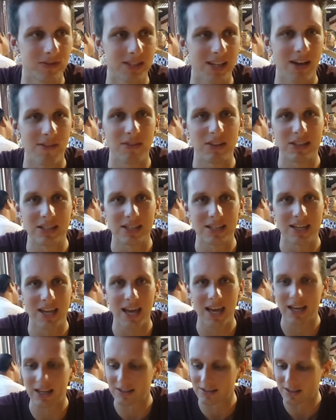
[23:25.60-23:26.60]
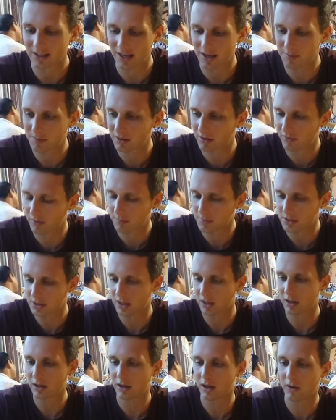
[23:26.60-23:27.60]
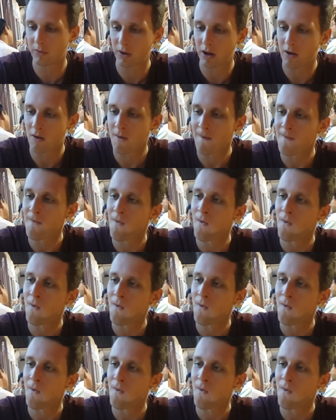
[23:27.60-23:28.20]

7 steaks. I can't believe how much he can eat. Anyway,